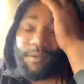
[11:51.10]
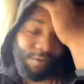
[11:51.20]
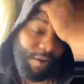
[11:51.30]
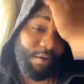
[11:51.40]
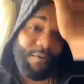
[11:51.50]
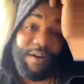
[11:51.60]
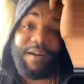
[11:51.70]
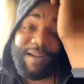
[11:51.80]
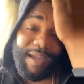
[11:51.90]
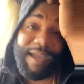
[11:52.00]
You know,
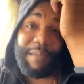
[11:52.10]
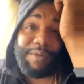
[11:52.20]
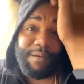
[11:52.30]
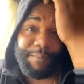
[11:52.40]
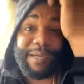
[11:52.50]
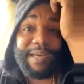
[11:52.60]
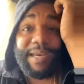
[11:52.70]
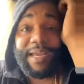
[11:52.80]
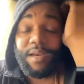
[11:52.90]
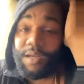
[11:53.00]
Warren came in the butt
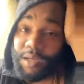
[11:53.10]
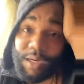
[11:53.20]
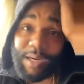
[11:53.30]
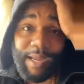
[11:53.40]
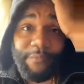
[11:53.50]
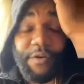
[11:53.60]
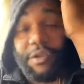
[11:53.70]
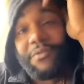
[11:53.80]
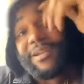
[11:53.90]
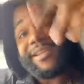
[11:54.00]
naked the other night
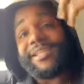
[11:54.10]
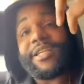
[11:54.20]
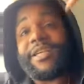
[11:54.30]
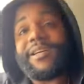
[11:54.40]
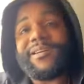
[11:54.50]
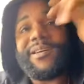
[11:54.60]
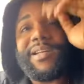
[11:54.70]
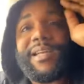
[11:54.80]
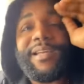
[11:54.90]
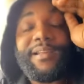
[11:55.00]
before he went to jail the
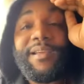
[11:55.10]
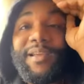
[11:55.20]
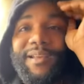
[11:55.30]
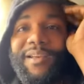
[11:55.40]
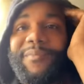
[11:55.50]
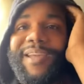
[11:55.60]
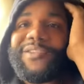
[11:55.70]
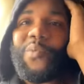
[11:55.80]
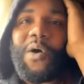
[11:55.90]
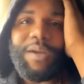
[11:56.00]
other day. Them
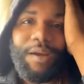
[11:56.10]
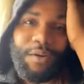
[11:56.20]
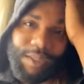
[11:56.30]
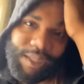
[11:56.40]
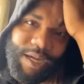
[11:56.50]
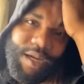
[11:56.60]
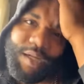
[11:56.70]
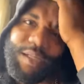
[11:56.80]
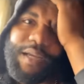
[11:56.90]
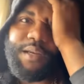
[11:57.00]
niggas want to go to jail
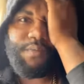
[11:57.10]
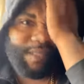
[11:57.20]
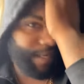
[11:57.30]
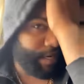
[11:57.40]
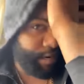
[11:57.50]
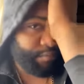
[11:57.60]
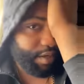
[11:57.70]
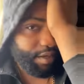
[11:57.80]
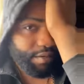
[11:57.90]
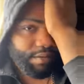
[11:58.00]
because they know what time
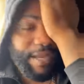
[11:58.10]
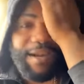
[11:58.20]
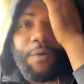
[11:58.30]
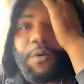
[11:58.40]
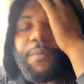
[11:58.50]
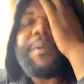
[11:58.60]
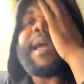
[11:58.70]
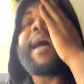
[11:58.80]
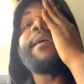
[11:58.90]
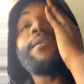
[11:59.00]
it is. They don't want to
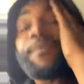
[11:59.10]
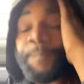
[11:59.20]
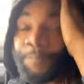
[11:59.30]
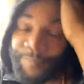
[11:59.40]
be out here.